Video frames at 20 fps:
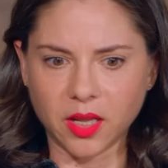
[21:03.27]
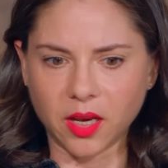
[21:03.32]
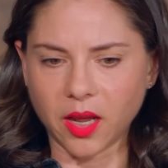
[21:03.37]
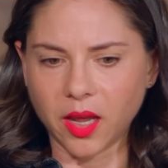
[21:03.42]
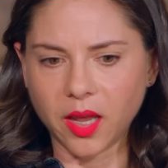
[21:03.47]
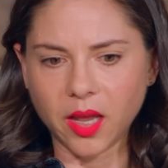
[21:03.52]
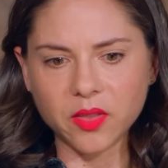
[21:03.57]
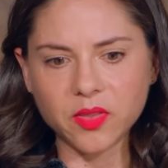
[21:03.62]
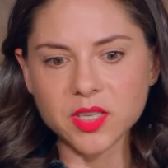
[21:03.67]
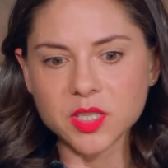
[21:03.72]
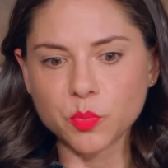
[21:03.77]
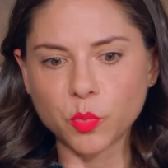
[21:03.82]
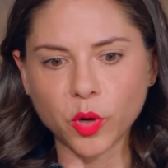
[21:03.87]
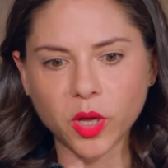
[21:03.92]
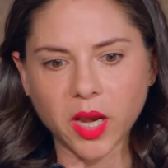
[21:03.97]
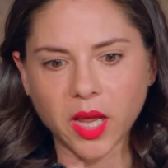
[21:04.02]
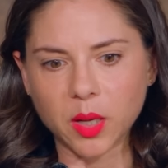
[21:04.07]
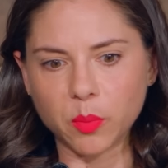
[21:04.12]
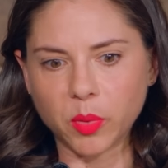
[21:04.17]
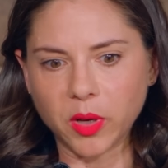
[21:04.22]
and I, at this
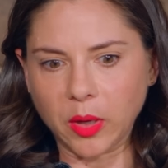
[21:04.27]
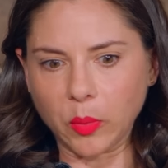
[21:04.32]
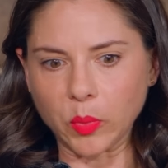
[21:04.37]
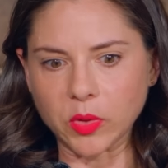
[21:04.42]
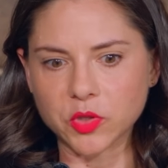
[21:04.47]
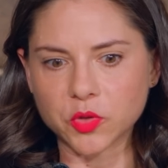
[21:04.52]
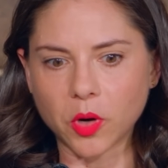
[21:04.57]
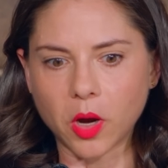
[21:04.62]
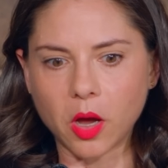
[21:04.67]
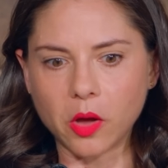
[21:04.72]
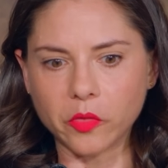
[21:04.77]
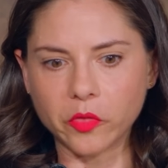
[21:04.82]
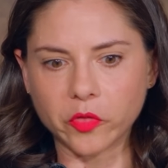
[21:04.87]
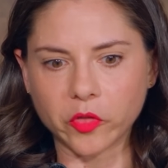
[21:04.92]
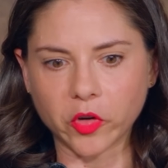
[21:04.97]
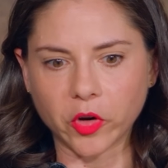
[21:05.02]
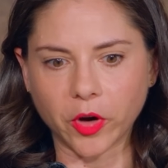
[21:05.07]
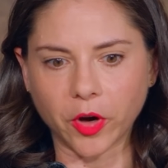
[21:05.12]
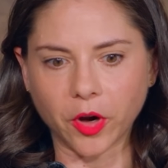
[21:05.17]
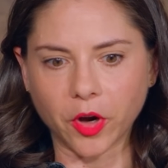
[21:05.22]
point, I had been in withdrawal
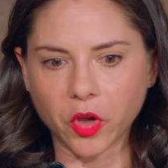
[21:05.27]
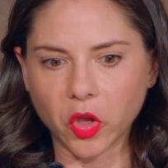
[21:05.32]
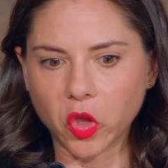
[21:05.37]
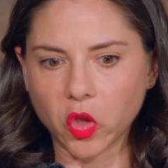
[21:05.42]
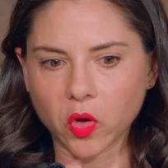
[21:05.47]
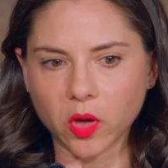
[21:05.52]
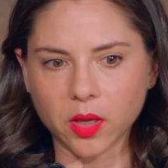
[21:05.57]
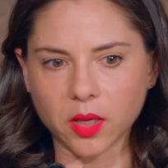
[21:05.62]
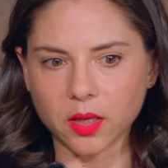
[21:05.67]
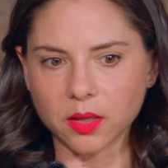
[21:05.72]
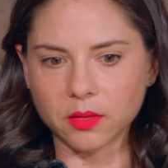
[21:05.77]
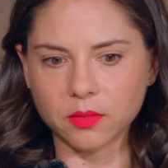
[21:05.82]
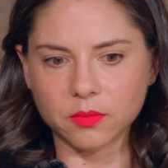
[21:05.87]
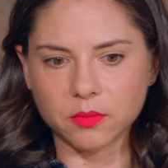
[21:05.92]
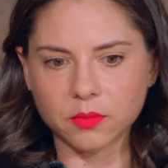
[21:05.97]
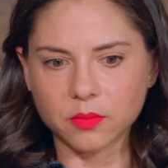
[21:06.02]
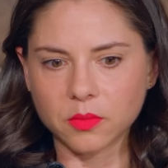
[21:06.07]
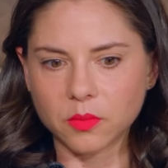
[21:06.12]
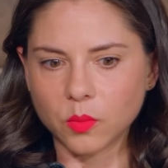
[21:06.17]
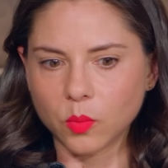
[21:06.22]
for a good
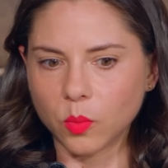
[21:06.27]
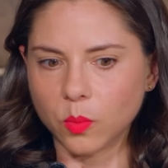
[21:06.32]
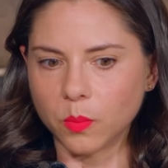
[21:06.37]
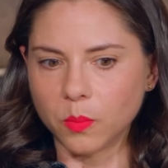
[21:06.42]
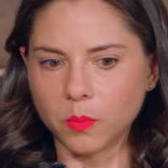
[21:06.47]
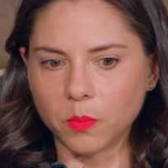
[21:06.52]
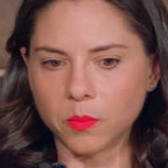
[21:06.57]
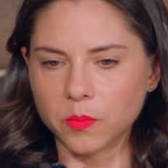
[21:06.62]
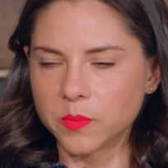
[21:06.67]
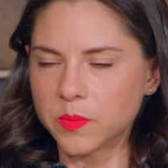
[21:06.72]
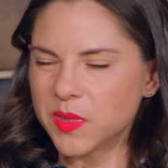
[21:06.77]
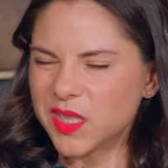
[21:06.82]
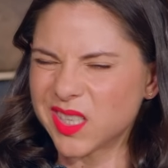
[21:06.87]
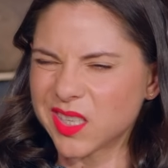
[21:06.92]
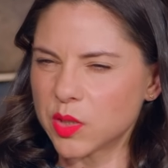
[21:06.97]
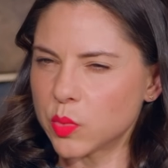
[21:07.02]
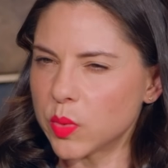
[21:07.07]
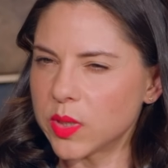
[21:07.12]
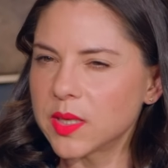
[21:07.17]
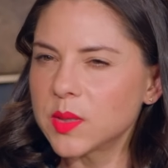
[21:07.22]
mm,
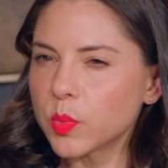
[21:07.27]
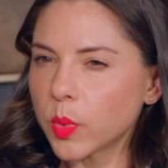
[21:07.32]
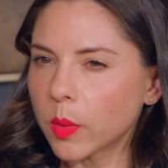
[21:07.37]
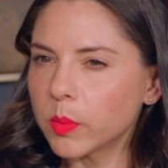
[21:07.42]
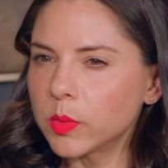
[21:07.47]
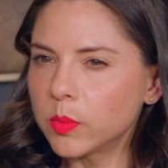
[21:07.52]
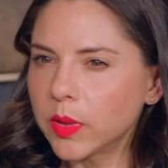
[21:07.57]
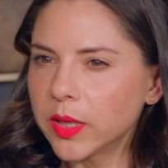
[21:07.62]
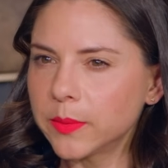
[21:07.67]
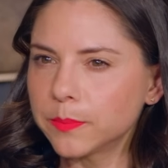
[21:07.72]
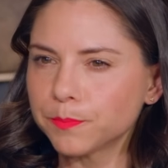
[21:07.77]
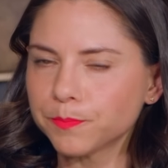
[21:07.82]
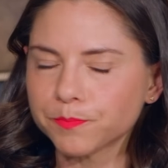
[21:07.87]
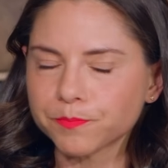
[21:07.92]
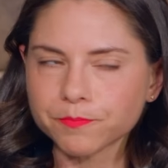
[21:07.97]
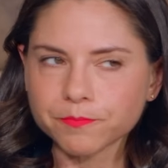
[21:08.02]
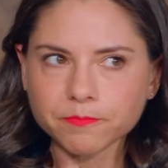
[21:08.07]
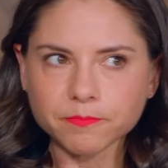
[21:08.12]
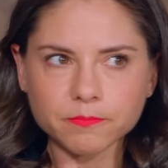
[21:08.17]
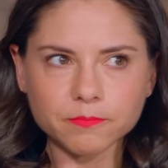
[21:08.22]
six weeks probably.
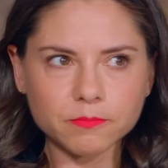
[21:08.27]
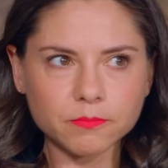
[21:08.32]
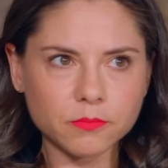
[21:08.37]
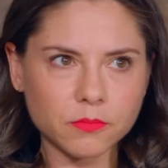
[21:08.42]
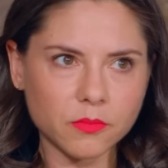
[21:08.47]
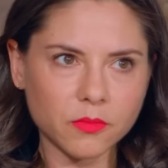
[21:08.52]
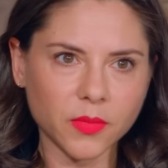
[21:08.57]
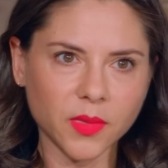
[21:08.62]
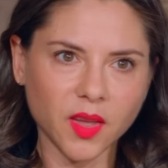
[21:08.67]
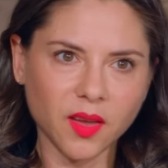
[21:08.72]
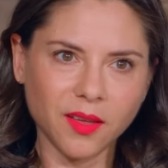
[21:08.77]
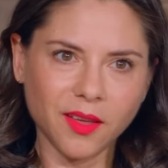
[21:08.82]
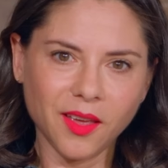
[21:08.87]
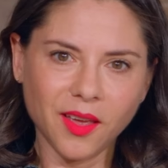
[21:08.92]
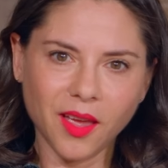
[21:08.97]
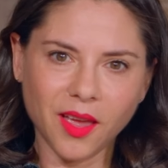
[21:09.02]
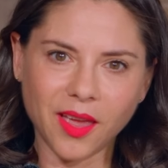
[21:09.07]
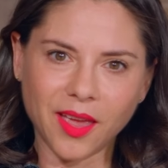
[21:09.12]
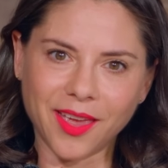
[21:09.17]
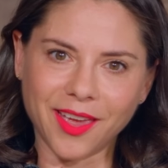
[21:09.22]

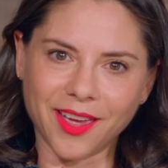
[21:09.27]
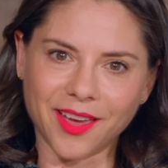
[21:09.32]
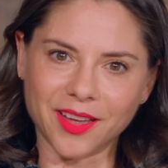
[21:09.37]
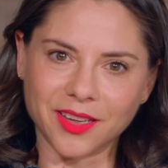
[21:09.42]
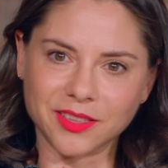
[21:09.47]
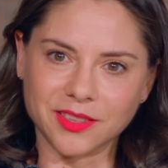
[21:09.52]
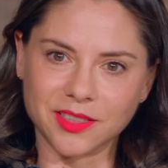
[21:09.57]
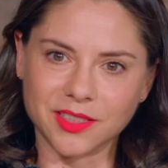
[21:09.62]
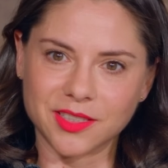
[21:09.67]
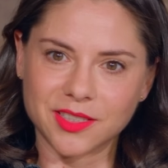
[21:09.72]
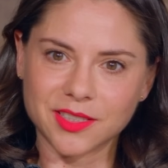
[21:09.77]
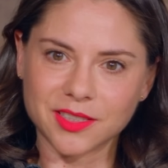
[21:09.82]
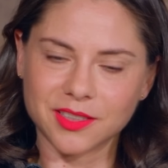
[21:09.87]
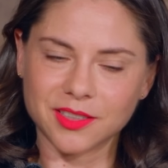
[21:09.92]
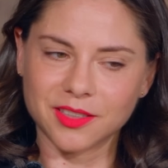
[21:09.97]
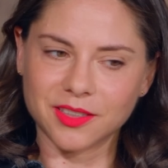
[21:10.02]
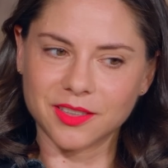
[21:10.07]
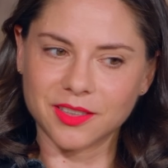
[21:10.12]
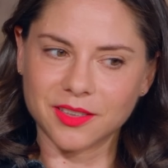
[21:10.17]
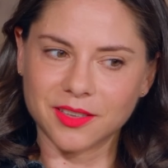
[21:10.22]
And
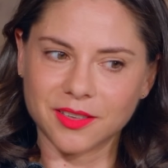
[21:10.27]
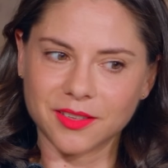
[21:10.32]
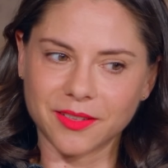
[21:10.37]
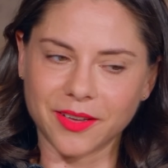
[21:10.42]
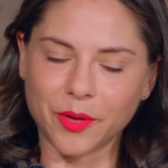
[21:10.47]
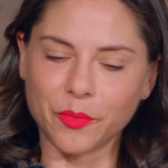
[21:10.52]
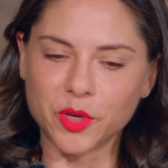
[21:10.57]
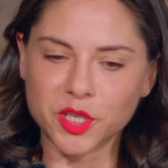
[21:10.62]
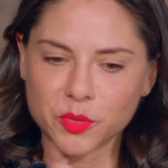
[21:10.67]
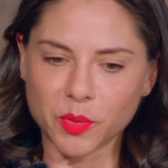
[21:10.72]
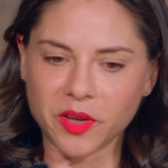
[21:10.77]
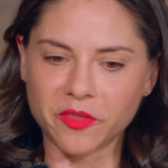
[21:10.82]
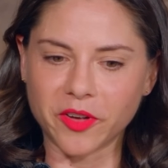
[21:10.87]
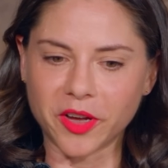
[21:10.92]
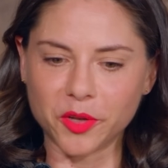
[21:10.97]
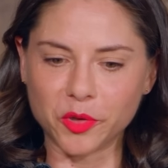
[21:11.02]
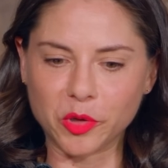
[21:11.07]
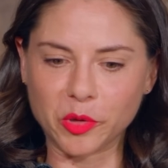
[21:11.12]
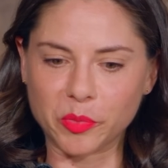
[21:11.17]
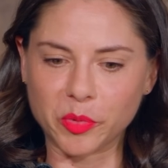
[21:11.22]
I went to my
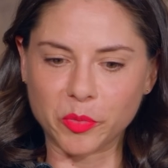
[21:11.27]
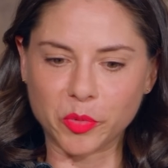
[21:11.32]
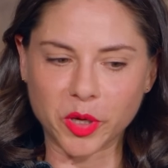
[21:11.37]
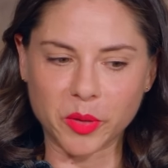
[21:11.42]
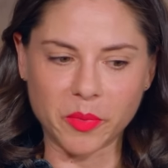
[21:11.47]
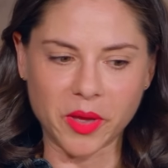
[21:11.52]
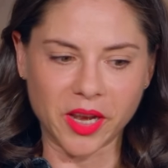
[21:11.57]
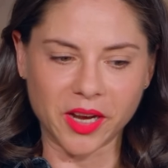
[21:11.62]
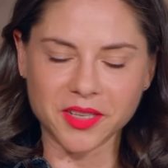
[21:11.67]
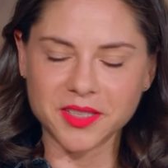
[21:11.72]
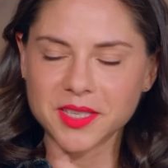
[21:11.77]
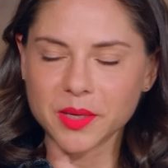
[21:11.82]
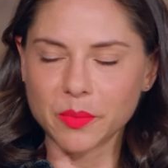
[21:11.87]
follow up appointment, and